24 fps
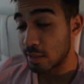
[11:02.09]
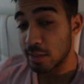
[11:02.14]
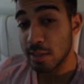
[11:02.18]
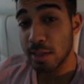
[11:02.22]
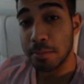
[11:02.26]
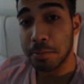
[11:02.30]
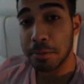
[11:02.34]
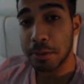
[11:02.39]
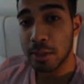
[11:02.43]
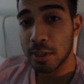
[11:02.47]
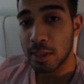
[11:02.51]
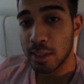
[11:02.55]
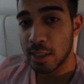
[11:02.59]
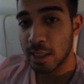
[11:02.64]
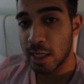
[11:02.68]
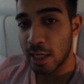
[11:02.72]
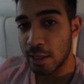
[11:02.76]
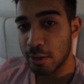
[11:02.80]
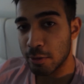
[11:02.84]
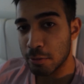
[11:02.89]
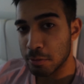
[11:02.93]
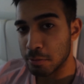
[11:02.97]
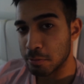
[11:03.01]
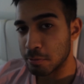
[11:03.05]
typically
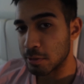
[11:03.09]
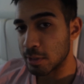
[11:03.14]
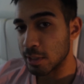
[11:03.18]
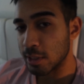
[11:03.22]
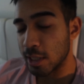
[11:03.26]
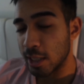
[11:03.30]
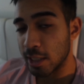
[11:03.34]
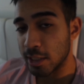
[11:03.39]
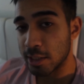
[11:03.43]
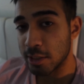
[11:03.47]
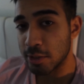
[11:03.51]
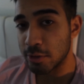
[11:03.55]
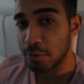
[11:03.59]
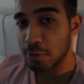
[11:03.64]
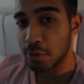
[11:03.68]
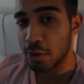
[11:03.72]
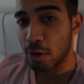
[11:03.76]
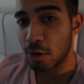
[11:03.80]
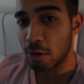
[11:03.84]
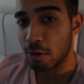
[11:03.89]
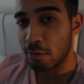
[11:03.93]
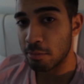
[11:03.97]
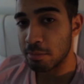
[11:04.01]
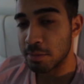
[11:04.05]
I don't really like to do
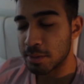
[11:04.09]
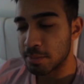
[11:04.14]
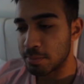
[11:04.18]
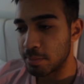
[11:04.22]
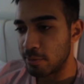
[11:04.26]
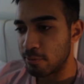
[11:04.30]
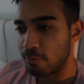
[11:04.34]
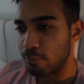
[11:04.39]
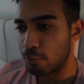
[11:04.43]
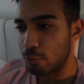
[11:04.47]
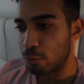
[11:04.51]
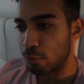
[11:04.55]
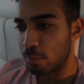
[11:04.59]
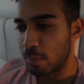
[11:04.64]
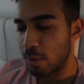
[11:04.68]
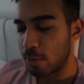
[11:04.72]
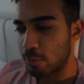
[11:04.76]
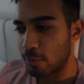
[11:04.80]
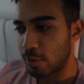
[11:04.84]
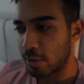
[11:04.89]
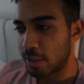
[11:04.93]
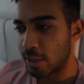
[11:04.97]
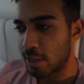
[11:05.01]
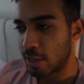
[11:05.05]
carbs before my
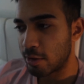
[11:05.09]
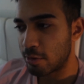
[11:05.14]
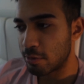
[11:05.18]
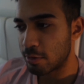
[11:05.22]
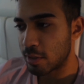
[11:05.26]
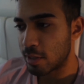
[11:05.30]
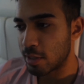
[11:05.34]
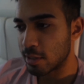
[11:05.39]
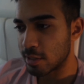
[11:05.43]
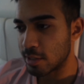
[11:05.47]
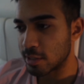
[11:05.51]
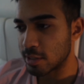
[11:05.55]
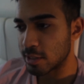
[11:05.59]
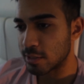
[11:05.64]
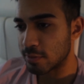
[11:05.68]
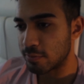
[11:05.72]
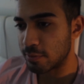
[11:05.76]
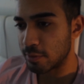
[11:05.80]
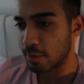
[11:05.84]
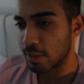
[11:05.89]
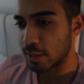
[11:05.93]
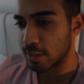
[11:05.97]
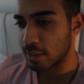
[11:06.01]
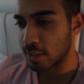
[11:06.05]
workout because I just
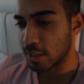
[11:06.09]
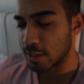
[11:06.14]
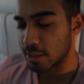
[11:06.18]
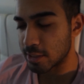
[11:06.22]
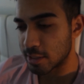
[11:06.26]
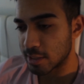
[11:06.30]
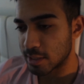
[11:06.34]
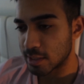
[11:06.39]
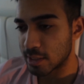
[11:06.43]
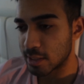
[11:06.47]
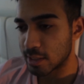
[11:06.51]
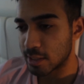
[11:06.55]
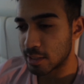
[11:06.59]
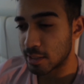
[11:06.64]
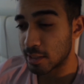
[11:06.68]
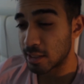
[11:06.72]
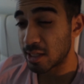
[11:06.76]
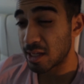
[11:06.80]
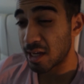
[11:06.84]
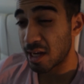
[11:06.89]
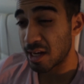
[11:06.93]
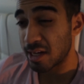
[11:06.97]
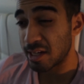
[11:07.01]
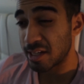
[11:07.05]
feel like that's
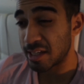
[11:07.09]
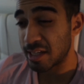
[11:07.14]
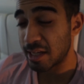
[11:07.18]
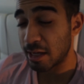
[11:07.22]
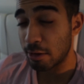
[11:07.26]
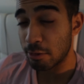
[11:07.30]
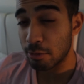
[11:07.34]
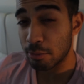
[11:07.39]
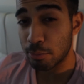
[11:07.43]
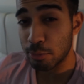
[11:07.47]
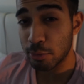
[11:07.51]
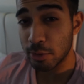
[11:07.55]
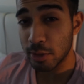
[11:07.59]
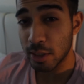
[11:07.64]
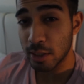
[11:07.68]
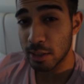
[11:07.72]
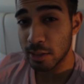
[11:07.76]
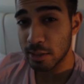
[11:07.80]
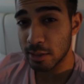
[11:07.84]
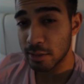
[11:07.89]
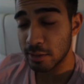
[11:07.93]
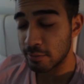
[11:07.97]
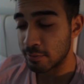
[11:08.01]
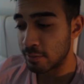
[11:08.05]
kind of
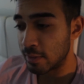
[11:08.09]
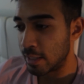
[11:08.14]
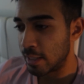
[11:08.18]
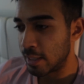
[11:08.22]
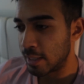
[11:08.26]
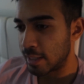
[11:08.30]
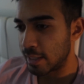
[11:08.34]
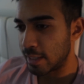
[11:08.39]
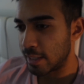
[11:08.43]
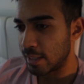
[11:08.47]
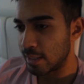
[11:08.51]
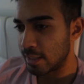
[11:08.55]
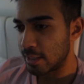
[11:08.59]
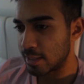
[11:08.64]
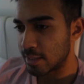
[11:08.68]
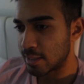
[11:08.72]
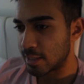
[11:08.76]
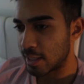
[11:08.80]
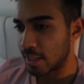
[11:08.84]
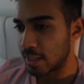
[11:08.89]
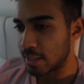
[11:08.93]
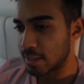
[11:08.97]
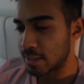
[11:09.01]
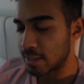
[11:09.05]
counterproductive in the
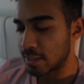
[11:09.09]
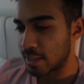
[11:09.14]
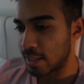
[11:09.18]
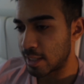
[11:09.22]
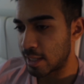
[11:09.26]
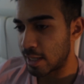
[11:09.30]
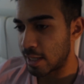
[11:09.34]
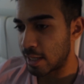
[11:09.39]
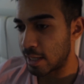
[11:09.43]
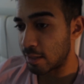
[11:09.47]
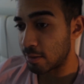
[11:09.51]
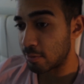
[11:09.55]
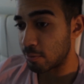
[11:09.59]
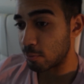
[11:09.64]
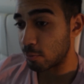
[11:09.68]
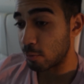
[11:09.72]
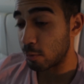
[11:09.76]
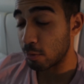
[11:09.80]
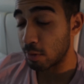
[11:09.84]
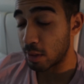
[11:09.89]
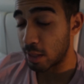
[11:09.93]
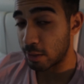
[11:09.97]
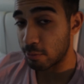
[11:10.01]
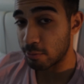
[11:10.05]
sense that,
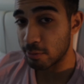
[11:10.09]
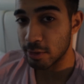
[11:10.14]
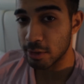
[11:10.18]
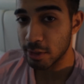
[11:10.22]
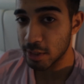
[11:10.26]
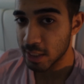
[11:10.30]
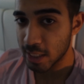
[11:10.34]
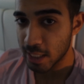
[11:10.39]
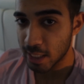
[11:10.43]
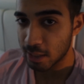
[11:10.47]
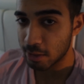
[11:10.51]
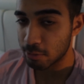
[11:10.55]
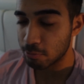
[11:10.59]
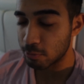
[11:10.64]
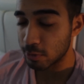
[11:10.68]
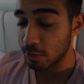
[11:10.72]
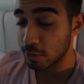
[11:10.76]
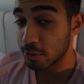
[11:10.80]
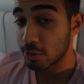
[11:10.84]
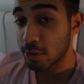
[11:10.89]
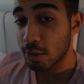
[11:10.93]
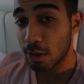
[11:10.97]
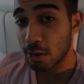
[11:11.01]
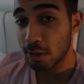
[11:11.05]
well, like when you're
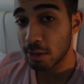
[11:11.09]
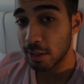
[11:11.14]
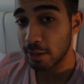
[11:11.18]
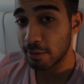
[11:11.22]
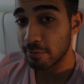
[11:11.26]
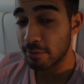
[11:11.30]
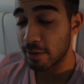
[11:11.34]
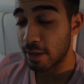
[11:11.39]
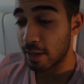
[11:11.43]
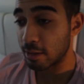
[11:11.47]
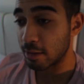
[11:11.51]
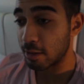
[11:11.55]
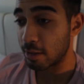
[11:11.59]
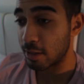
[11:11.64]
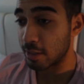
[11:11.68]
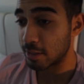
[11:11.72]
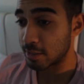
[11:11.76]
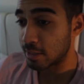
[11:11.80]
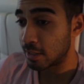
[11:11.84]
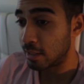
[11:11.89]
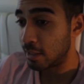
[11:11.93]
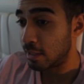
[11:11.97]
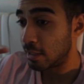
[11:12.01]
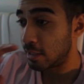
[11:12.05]
targeting fat
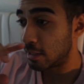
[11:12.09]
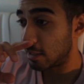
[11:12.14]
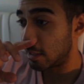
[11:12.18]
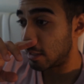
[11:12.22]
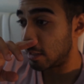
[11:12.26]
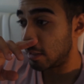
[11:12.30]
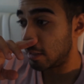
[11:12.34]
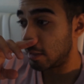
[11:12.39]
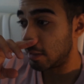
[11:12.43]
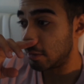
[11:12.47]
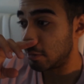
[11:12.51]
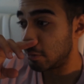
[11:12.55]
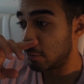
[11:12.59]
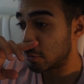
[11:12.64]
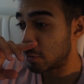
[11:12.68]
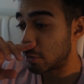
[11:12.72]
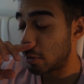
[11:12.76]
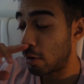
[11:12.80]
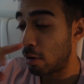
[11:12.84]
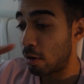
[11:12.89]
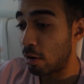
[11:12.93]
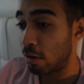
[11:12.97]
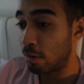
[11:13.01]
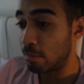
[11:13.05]
loss, those
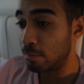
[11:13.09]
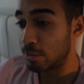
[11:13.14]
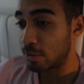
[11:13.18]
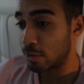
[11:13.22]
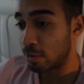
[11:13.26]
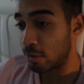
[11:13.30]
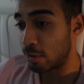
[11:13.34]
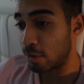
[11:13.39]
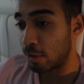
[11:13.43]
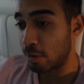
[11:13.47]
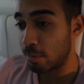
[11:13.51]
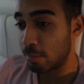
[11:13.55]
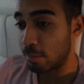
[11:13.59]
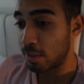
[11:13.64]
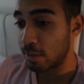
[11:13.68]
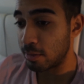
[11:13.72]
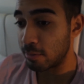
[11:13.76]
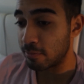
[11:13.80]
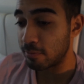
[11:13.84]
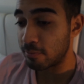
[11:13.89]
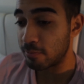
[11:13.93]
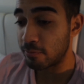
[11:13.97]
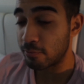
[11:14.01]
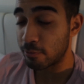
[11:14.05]
carbs are going to be
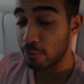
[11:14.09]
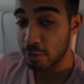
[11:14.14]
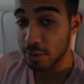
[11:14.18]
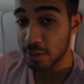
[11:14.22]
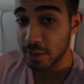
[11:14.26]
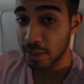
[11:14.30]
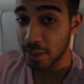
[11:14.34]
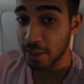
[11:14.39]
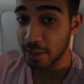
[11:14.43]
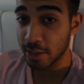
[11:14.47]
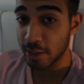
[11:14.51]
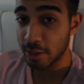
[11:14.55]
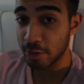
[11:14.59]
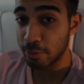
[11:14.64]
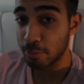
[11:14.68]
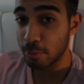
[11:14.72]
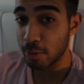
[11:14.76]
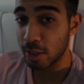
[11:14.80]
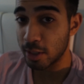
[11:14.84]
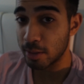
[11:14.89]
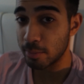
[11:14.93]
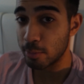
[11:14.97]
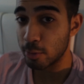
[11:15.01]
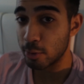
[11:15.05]
the first thing that your
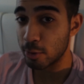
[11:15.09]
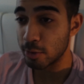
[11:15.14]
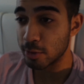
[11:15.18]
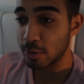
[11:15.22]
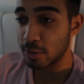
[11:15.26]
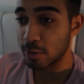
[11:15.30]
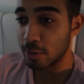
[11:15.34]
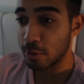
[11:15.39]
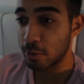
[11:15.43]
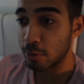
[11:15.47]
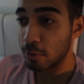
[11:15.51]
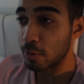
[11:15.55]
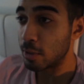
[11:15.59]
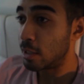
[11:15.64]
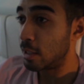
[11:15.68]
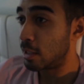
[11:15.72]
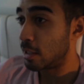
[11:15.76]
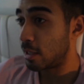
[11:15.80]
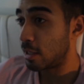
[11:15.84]
body burns. So